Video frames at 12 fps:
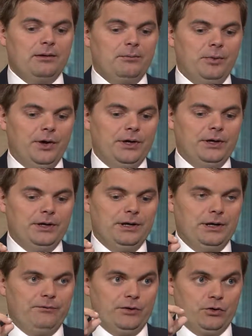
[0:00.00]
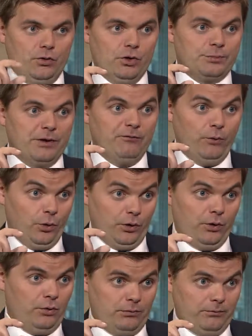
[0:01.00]
But if it grows by
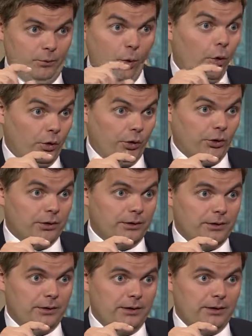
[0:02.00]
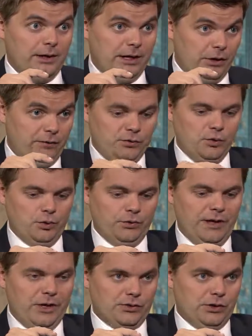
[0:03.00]
4.25%, and you have a
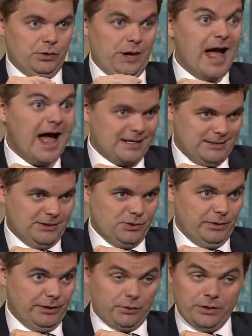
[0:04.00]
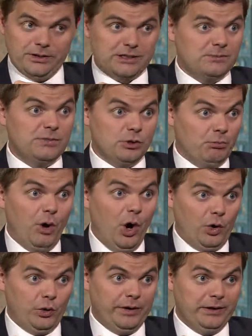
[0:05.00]
$200,000 access to a line of credit, doesn't mean you're
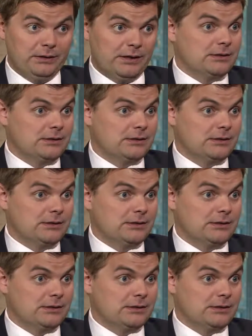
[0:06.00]
borrowing it.